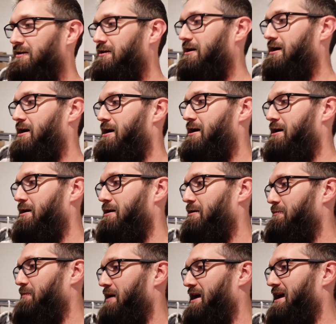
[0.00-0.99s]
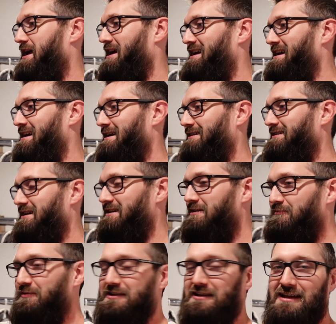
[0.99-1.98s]
And I
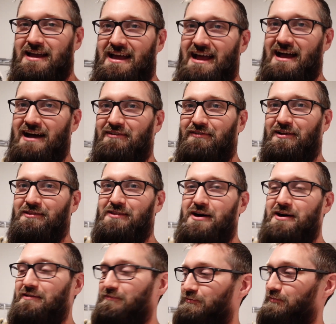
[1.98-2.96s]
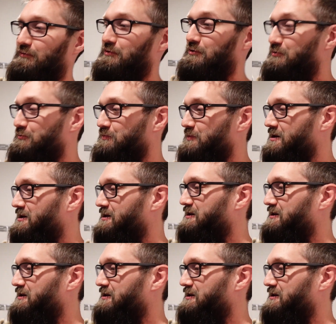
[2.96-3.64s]
didn't really have a lot of room